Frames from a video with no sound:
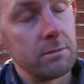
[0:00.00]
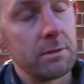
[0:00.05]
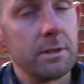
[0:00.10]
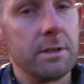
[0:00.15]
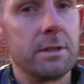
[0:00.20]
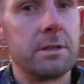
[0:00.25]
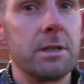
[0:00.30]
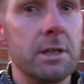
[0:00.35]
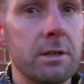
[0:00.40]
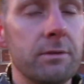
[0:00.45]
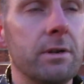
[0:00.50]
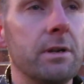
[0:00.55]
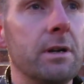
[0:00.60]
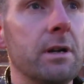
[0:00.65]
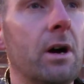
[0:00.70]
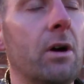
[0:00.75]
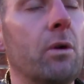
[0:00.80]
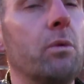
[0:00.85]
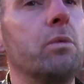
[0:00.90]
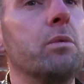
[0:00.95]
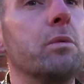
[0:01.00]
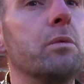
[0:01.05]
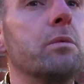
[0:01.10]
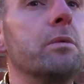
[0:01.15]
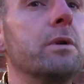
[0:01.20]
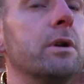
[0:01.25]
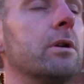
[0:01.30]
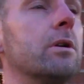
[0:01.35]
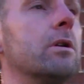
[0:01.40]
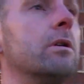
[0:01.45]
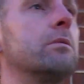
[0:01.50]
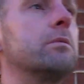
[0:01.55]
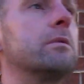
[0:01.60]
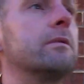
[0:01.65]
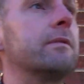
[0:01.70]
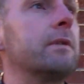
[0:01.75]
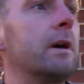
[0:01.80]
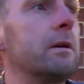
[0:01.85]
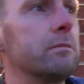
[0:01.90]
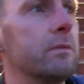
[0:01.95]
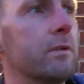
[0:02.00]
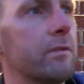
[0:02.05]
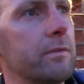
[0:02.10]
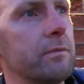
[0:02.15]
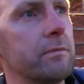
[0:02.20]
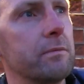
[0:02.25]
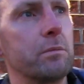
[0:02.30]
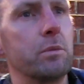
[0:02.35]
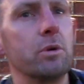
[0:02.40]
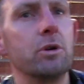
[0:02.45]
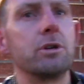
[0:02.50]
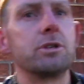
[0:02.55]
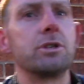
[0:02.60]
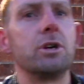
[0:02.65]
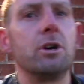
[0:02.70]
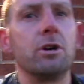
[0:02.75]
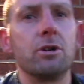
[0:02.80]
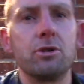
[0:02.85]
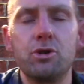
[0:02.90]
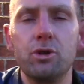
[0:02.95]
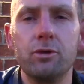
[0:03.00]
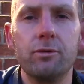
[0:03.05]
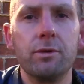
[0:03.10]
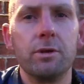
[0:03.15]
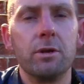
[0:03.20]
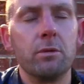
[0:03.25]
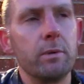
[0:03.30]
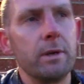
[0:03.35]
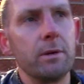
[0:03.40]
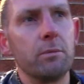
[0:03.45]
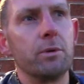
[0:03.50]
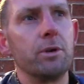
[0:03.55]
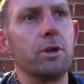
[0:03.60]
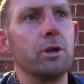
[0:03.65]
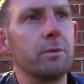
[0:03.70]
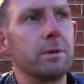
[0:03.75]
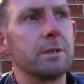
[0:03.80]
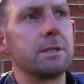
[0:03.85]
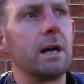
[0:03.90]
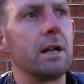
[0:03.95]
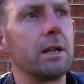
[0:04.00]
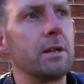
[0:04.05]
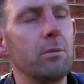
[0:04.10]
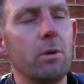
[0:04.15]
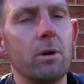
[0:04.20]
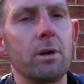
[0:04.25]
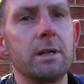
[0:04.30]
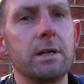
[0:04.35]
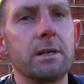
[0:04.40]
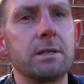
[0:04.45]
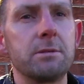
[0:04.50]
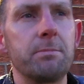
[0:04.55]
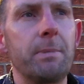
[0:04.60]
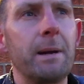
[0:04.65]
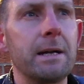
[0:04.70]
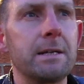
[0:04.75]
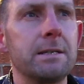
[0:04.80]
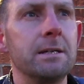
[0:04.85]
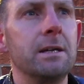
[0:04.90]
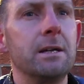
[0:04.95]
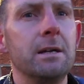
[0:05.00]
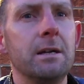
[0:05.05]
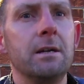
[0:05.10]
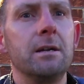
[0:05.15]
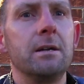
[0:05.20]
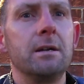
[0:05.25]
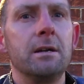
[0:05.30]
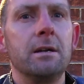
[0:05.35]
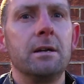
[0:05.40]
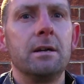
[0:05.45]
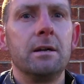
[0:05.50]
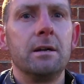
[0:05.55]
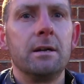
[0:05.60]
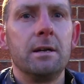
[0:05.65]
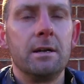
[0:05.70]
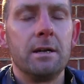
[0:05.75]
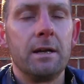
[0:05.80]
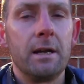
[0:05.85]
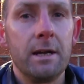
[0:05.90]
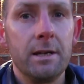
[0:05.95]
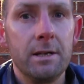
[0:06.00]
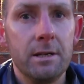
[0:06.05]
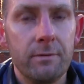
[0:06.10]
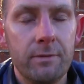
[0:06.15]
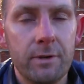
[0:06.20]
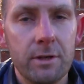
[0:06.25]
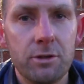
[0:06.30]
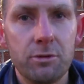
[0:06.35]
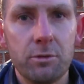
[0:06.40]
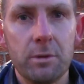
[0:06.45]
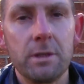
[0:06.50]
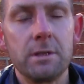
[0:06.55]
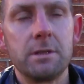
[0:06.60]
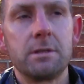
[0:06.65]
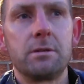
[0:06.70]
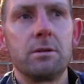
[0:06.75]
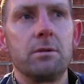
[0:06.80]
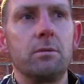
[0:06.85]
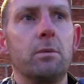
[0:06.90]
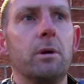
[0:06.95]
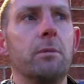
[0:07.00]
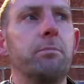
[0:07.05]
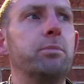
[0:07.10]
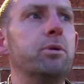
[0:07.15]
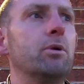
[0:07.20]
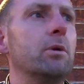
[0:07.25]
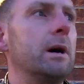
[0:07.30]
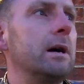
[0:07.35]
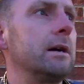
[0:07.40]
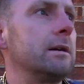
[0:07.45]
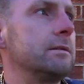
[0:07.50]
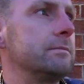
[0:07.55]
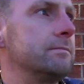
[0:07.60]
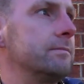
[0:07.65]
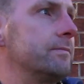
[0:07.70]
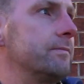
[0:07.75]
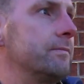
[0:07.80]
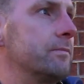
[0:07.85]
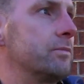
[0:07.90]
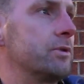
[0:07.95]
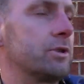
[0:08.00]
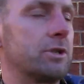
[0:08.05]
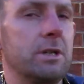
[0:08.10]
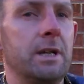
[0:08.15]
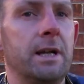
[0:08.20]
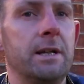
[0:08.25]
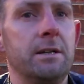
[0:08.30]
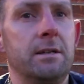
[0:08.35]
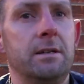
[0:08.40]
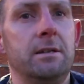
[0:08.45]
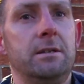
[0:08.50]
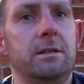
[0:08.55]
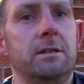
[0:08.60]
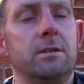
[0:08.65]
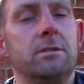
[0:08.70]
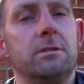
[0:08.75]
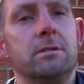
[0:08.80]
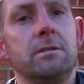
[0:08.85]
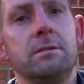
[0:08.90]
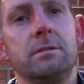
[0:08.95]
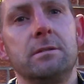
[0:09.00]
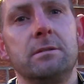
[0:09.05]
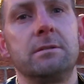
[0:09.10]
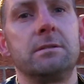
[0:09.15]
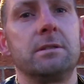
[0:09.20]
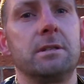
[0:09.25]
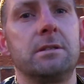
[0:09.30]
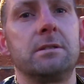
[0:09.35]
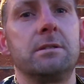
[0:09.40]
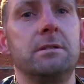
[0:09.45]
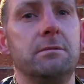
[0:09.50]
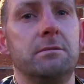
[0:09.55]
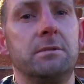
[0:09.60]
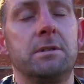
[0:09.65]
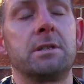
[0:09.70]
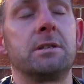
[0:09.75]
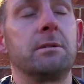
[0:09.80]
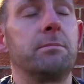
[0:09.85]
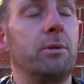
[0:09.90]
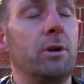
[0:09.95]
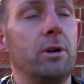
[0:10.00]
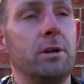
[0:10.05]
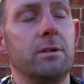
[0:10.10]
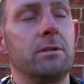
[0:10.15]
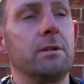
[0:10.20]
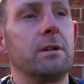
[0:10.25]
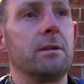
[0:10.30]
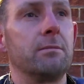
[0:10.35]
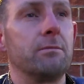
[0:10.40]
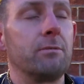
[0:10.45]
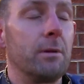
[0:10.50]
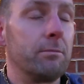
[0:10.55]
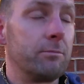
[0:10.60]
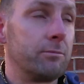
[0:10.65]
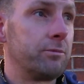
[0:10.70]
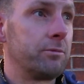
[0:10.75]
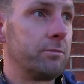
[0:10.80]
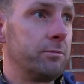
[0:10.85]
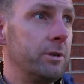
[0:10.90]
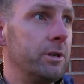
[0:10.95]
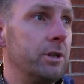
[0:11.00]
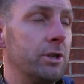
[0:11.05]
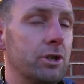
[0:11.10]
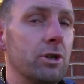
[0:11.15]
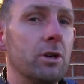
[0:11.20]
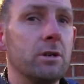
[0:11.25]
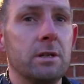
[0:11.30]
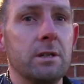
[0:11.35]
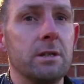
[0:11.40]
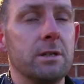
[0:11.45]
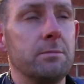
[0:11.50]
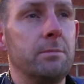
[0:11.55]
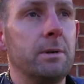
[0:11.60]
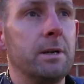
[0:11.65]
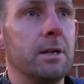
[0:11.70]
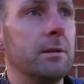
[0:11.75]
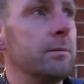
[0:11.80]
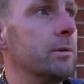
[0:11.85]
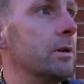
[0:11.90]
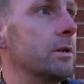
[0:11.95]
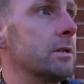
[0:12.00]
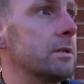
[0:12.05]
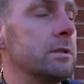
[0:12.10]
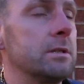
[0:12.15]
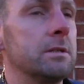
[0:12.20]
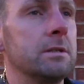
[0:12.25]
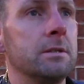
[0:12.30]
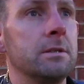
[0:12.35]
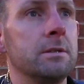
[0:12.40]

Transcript: Considering how, you know, we've worked hard during the week, we knew exactly what to expect. Individuals were poor, which led, you know, disappointing. I'm pretty shocked at this minute, to be honest.